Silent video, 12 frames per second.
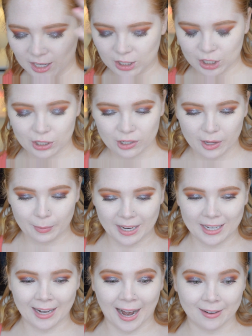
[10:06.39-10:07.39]
just so that we
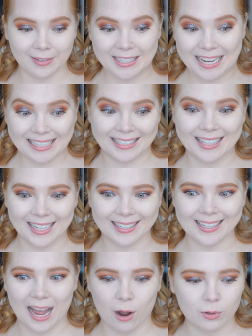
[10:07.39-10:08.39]
can kind of test
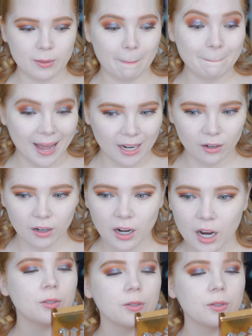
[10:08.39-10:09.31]
things out better.